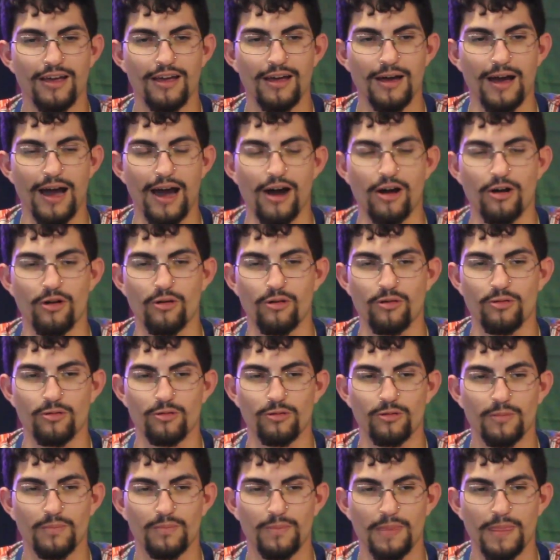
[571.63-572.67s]

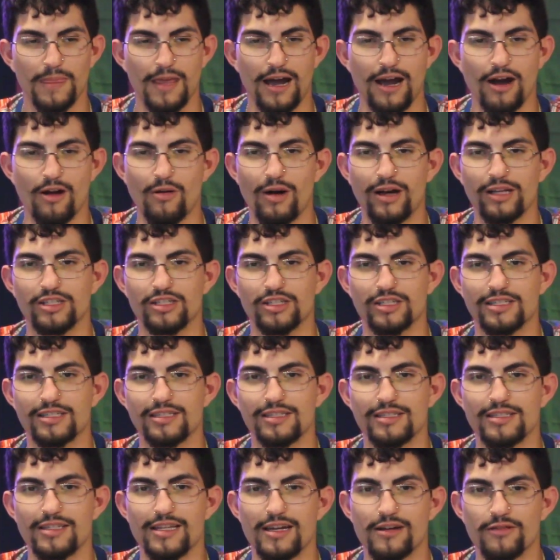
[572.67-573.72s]
How I just
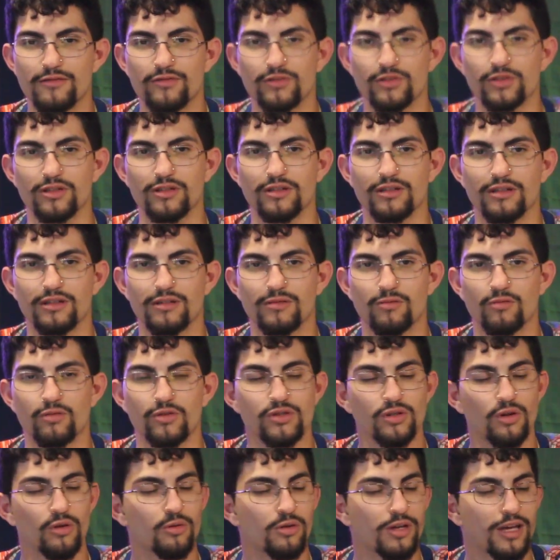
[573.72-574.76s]
never
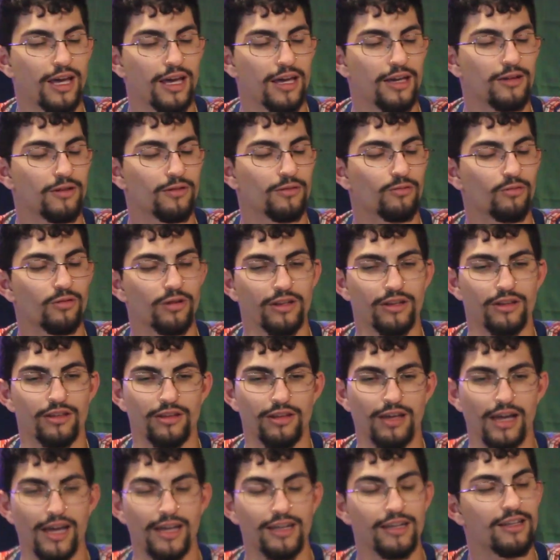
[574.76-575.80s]
was okay with
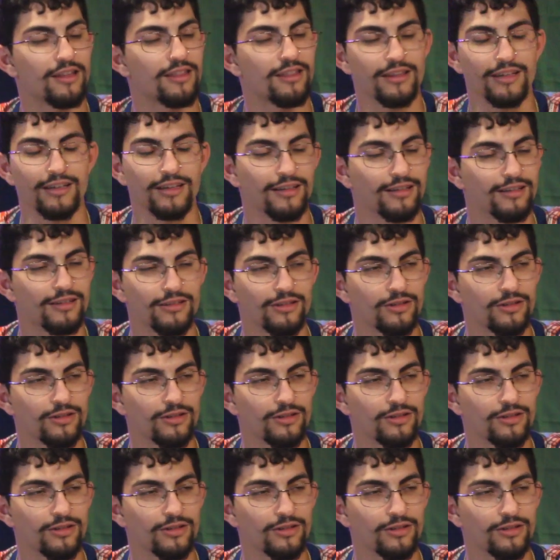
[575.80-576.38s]
anything,